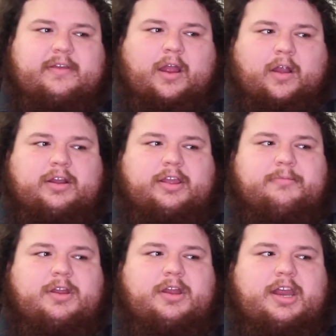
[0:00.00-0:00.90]
our
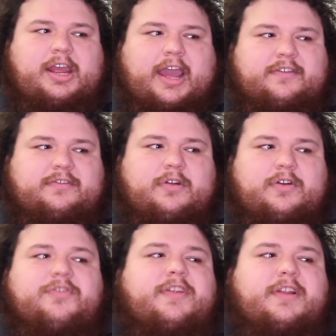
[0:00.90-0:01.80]
community has
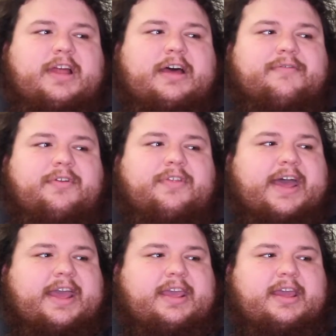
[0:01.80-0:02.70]
grown to the level
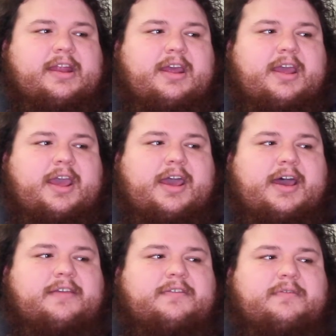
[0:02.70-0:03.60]
that it
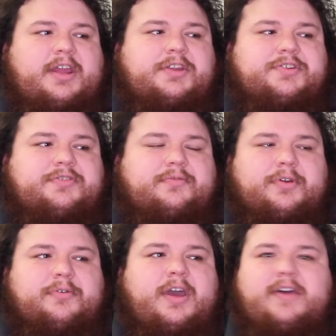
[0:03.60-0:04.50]
has reached
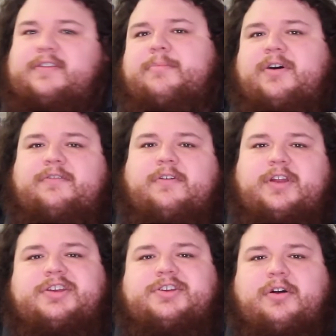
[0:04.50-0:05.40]
through the most
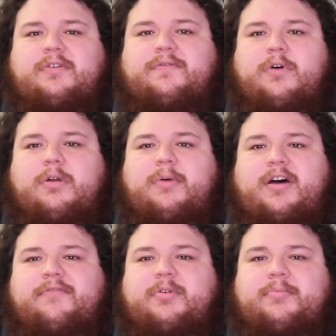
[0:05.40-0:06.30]
traditional form
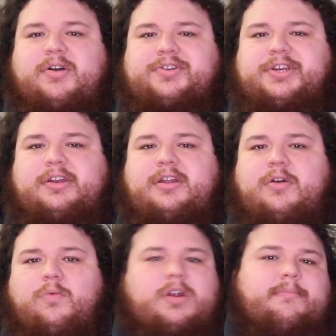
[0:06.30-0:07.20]
of promotion,
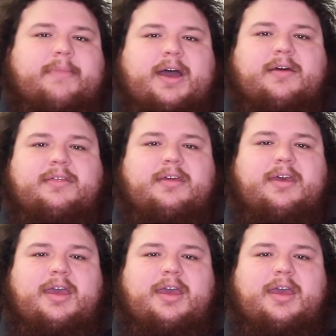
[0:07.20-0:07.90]
word of mouth.